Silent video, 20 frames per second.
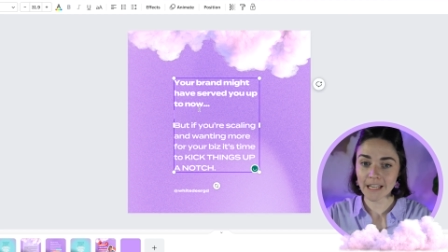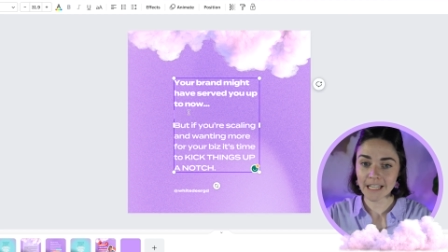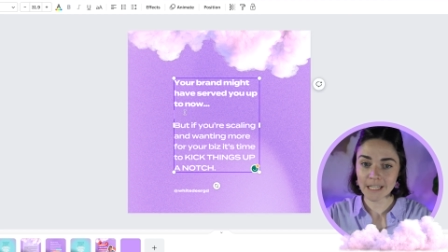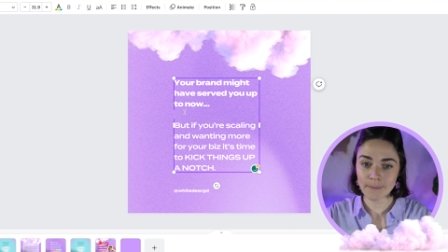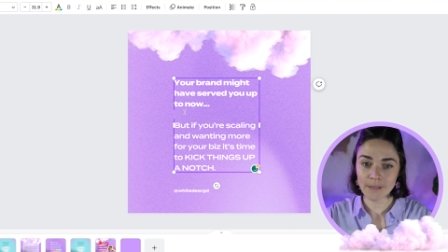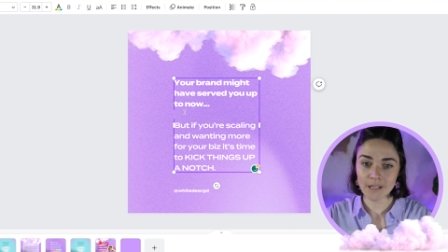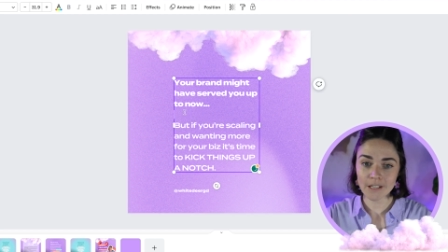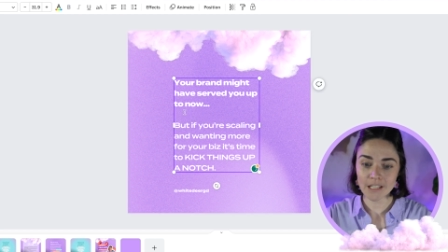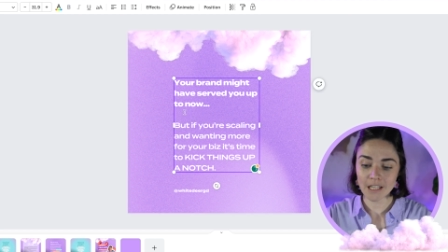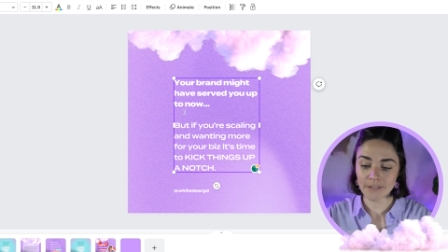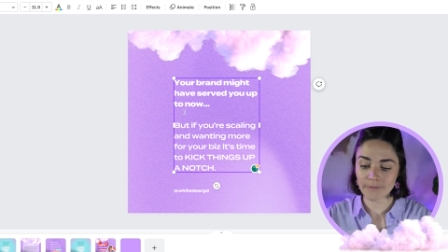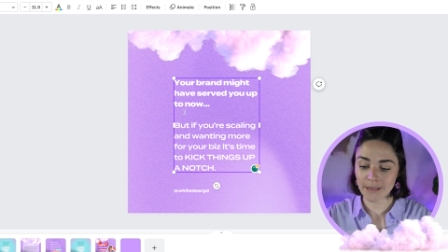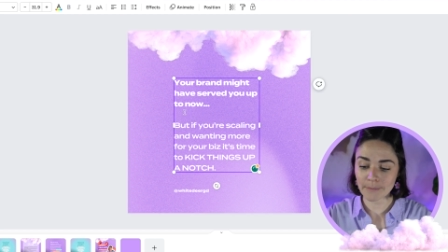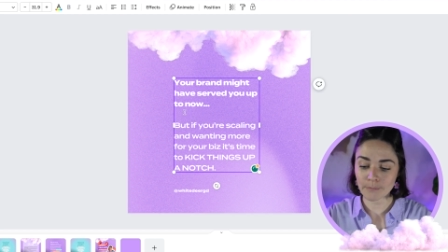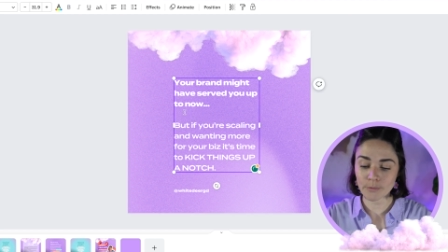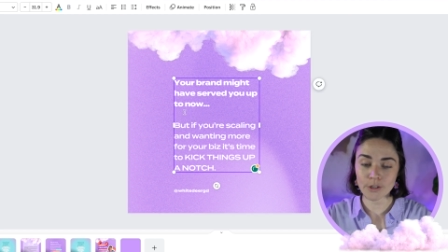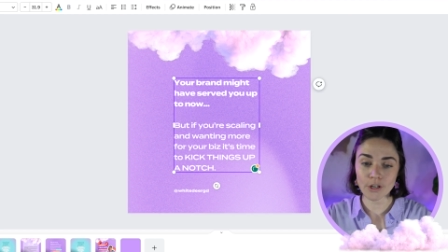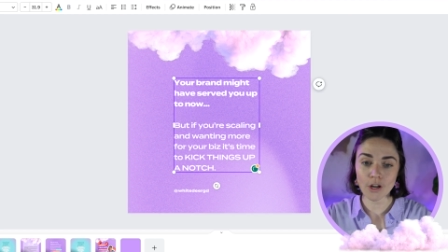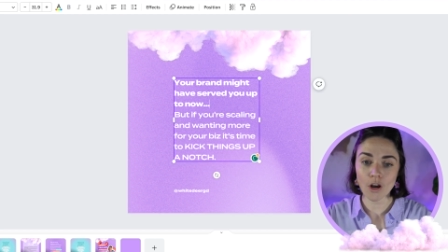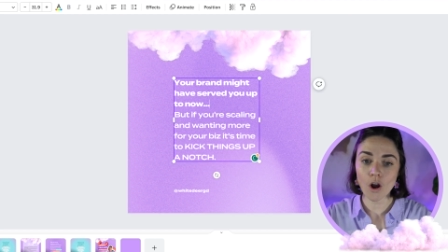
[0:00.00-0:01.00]
That's because
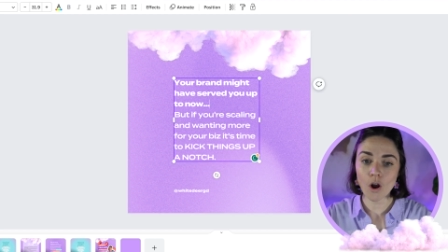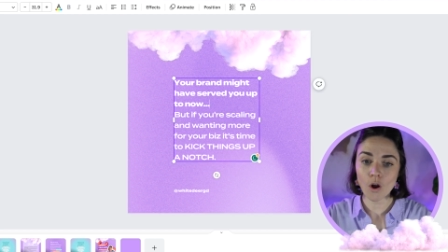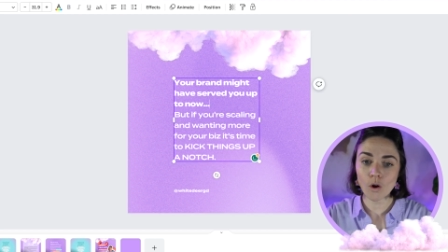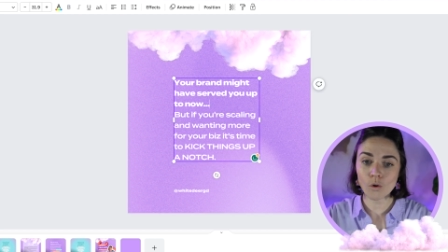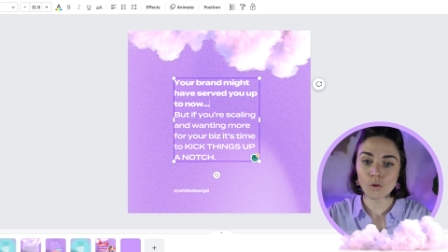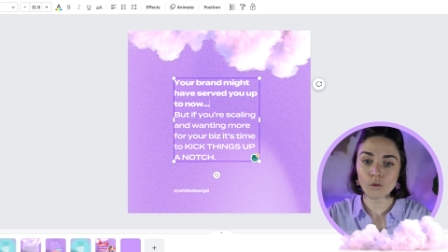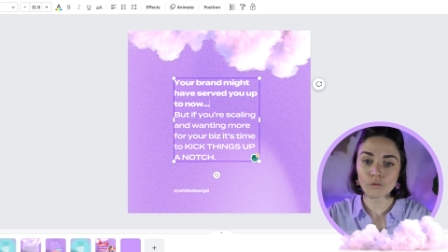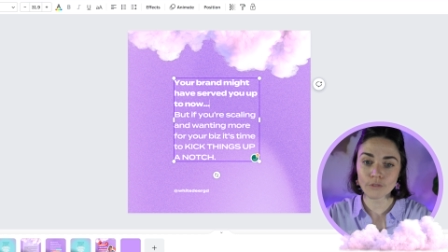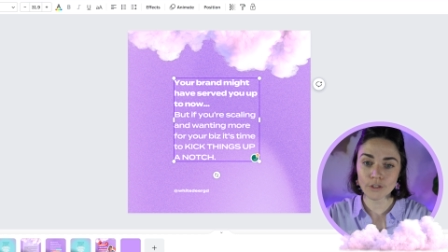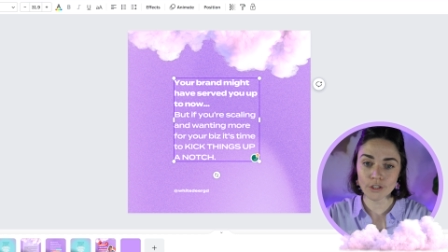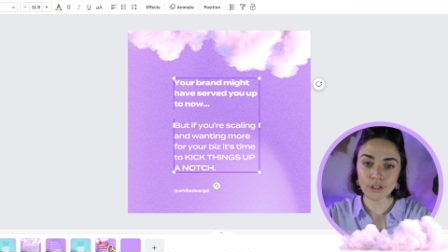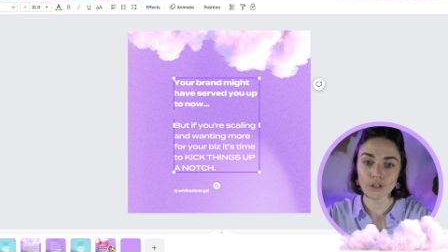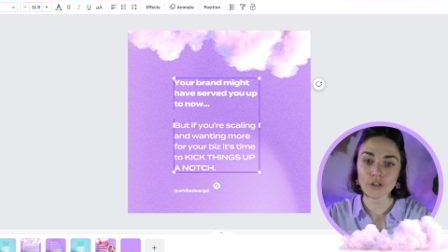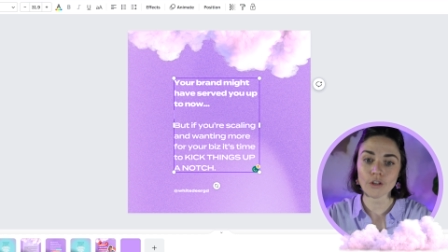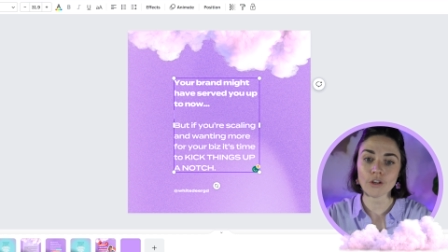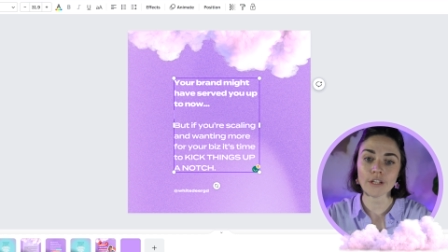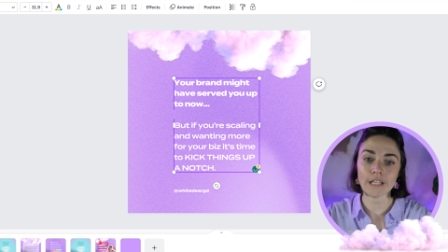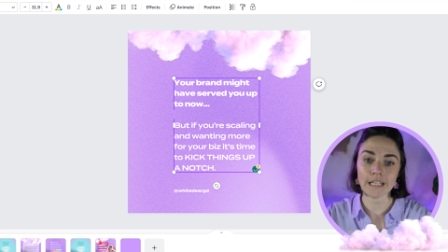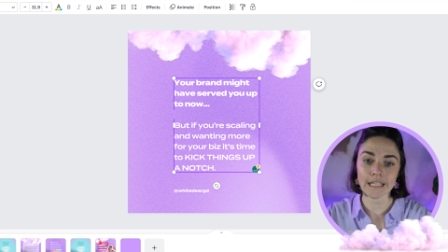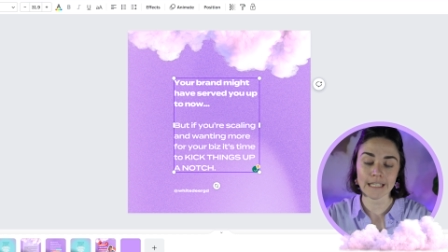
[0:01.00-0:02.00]
I've put a whole
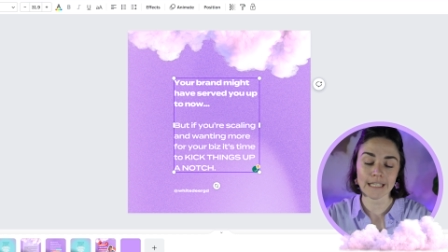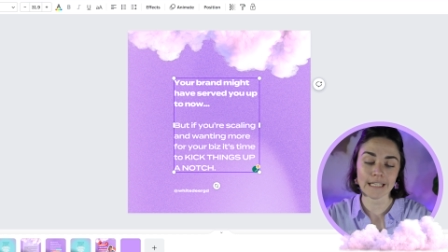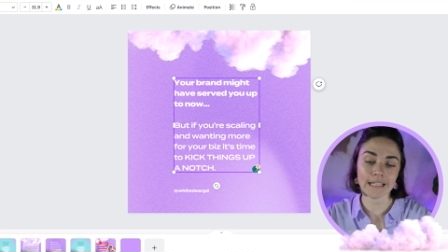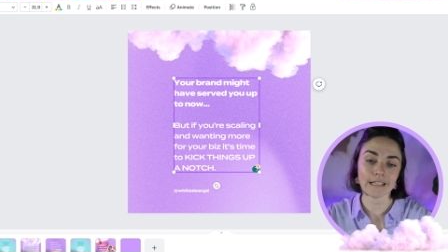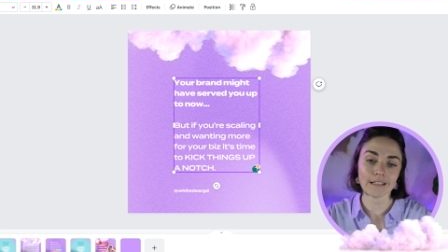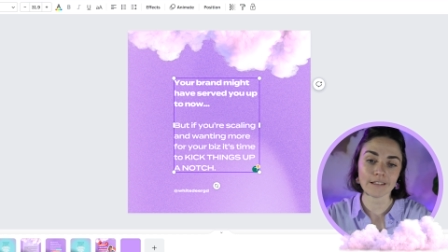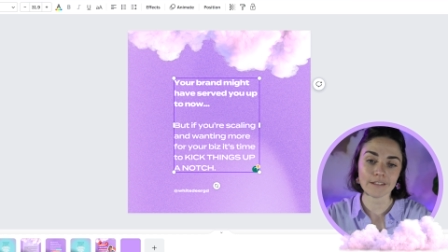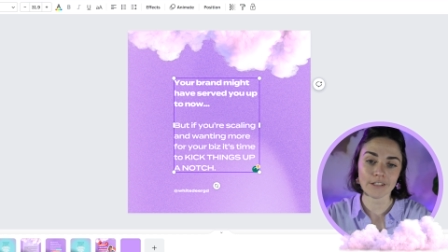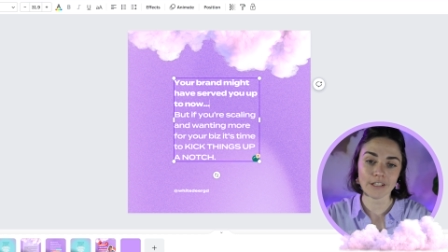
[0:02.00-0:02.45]
return in here.